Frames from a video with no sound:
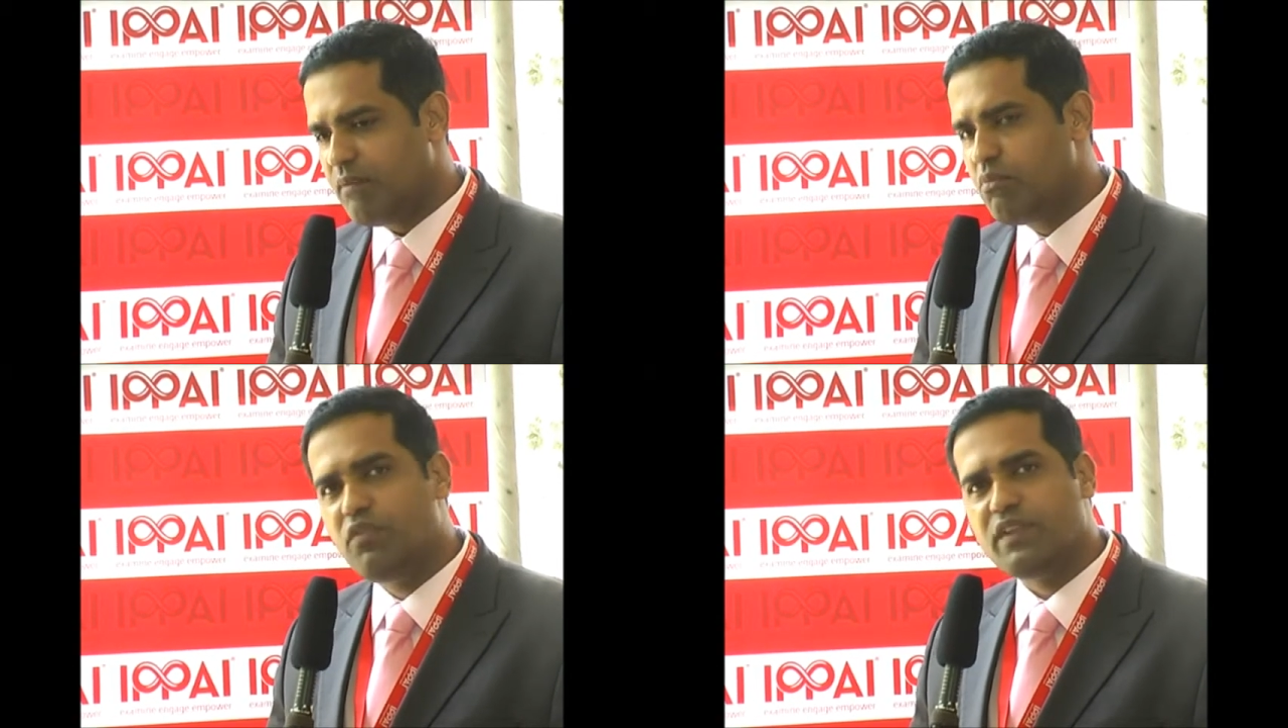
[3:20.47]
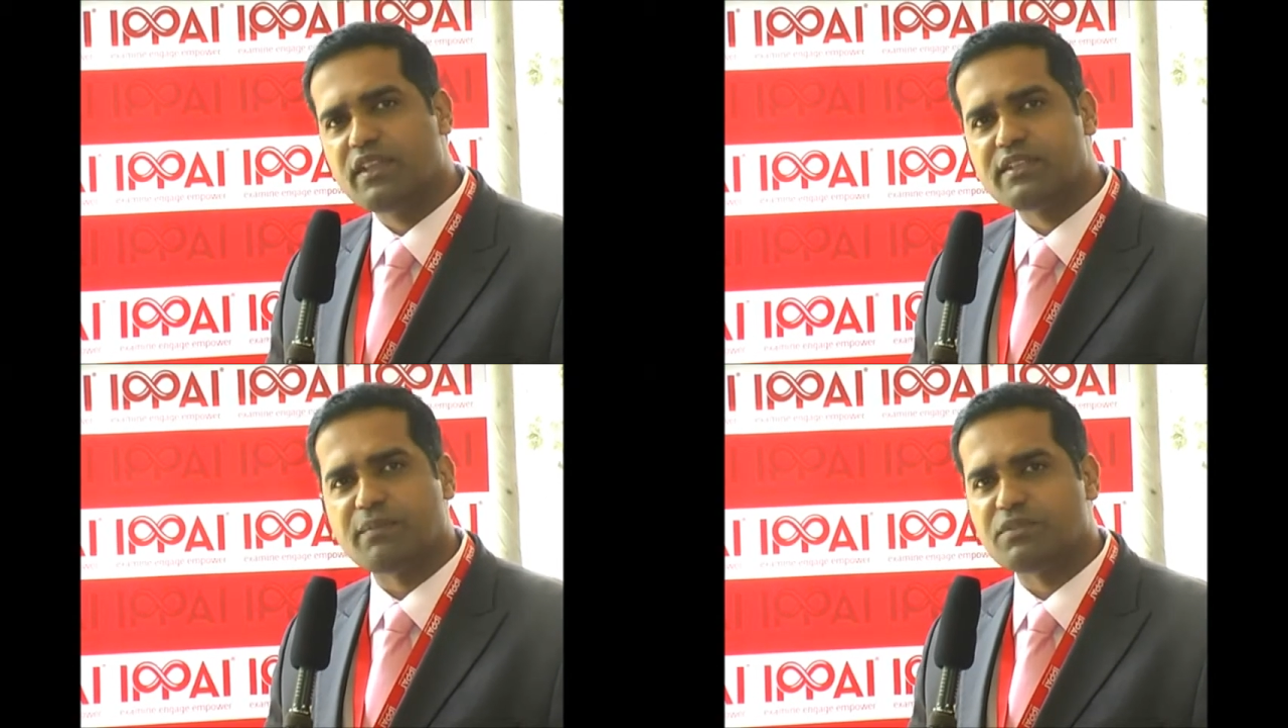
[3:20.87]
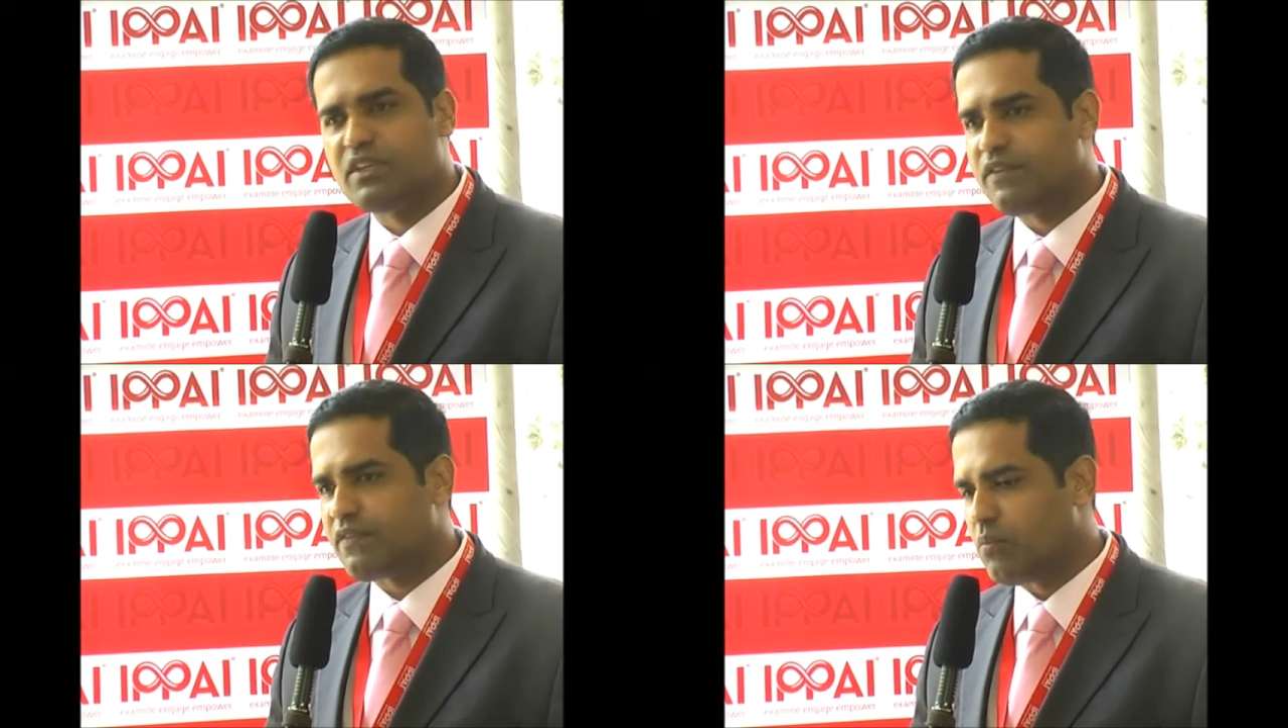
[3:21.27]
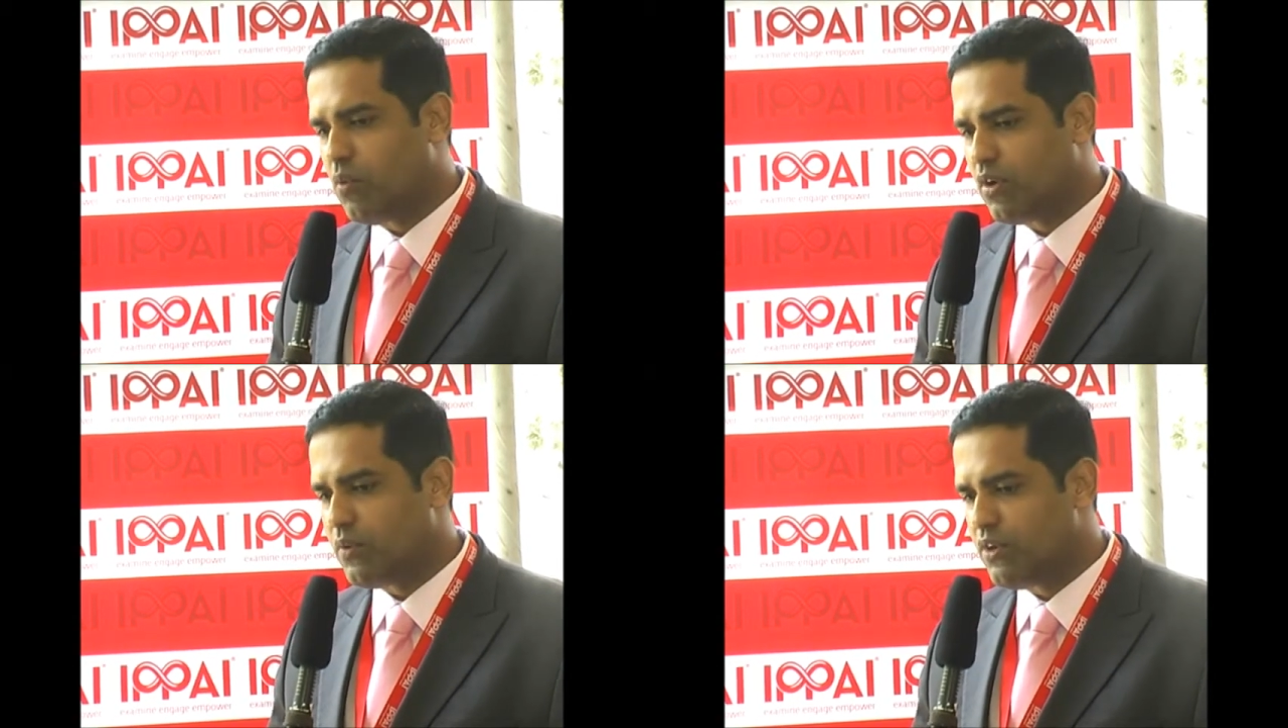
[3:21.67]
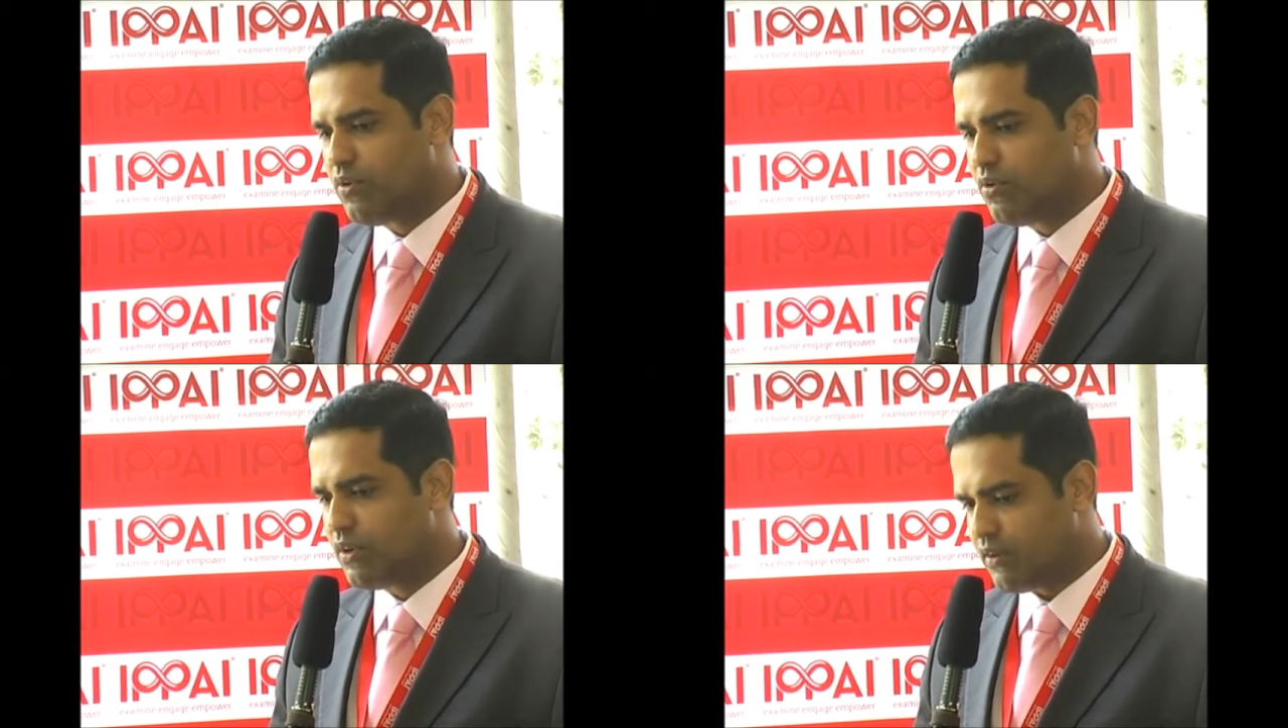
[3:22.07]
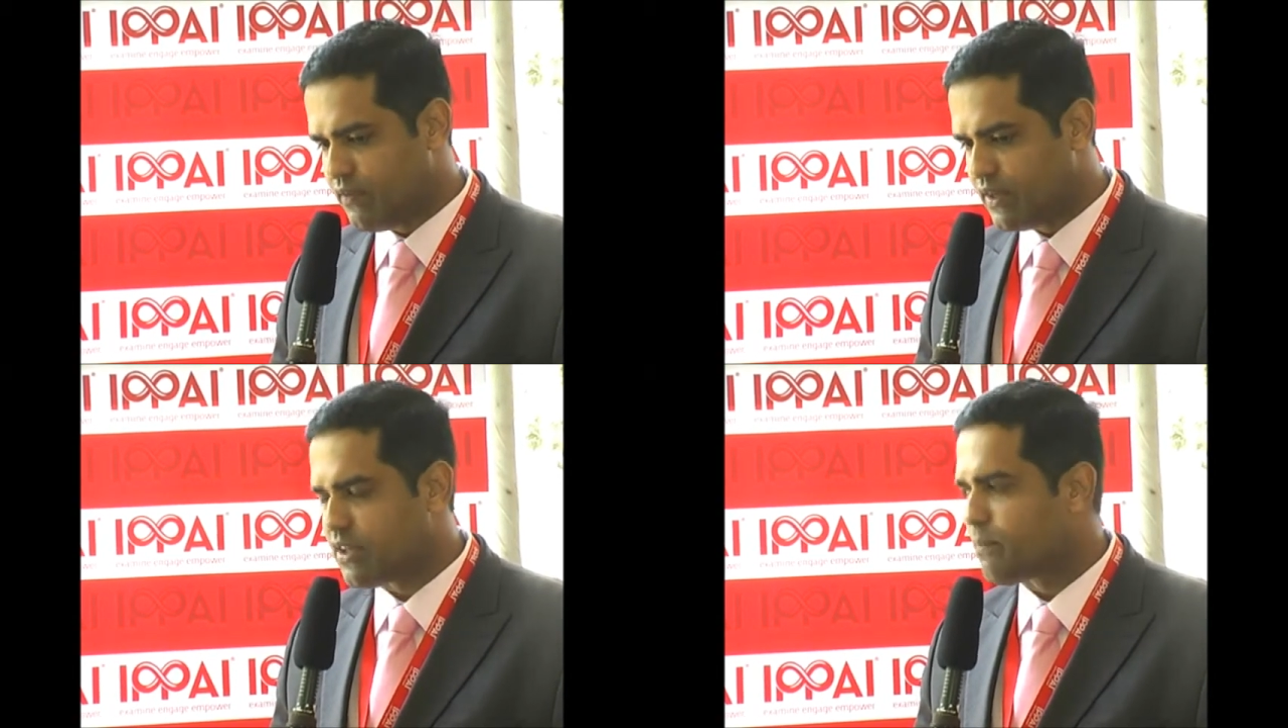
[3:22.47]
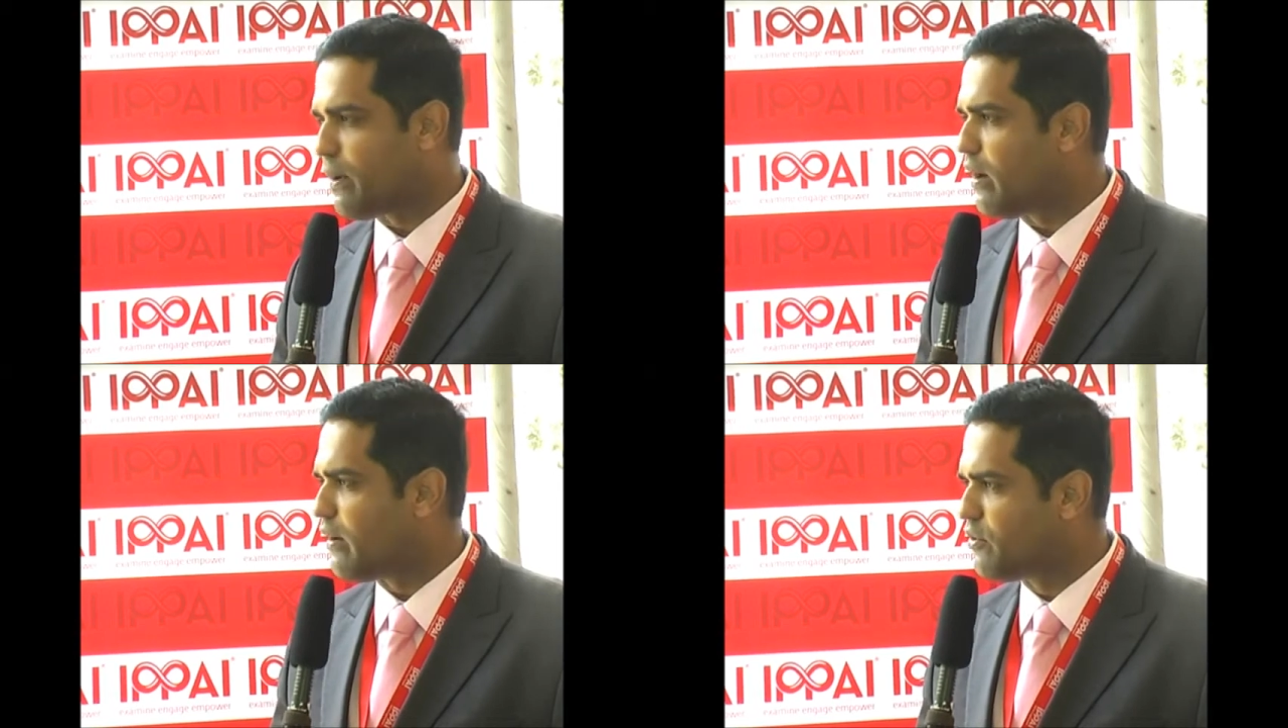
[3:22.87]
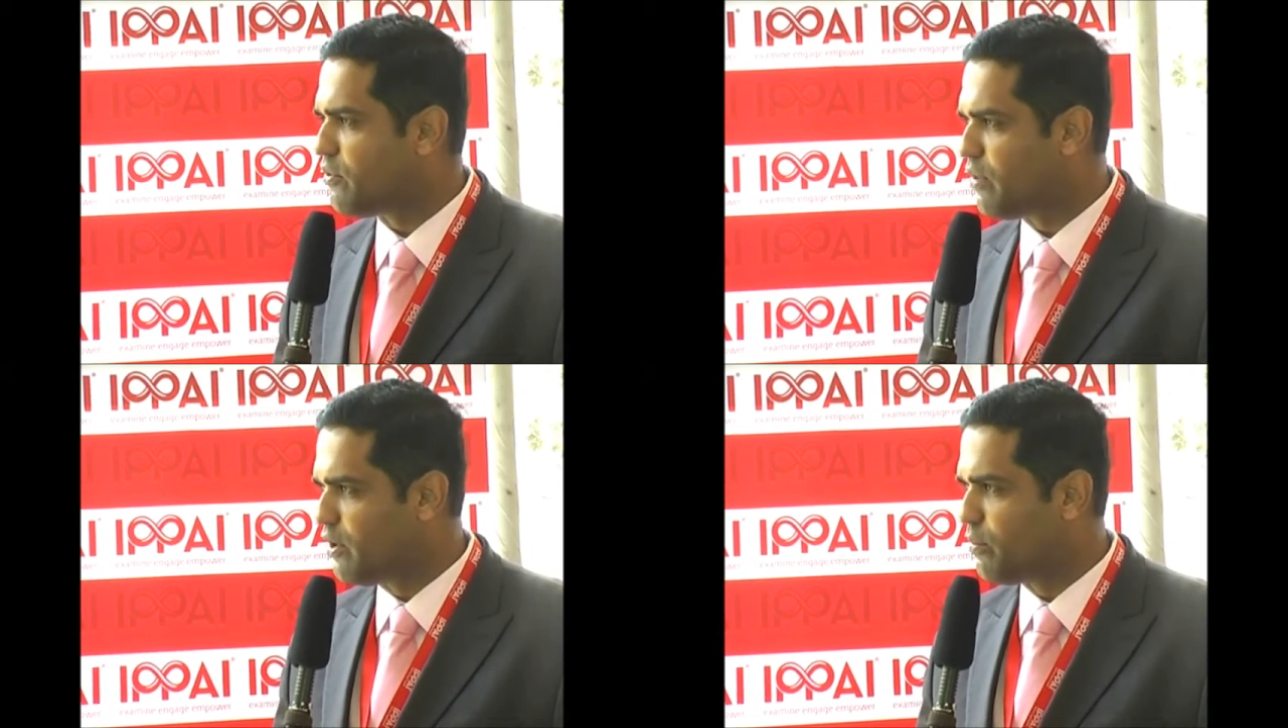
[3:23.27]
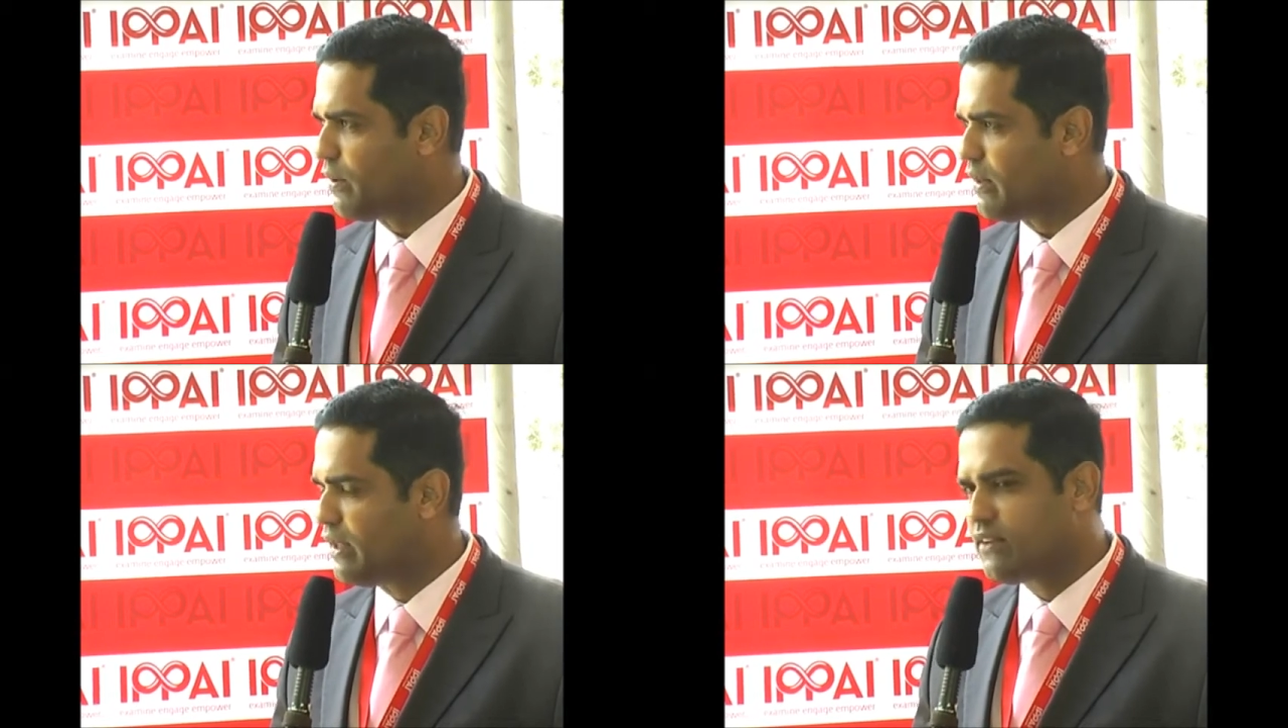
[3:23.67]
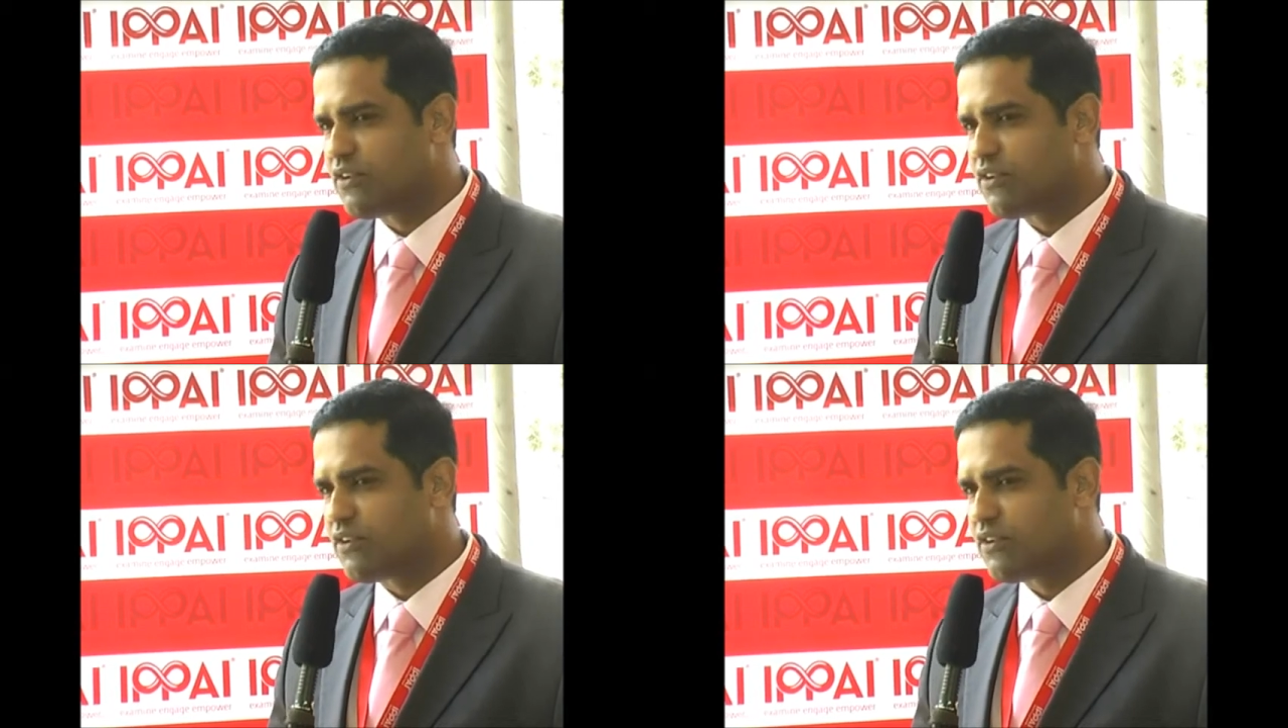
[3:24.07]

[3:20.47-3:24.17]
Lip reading: moving the subsidy from what we do in conventional power into renewable.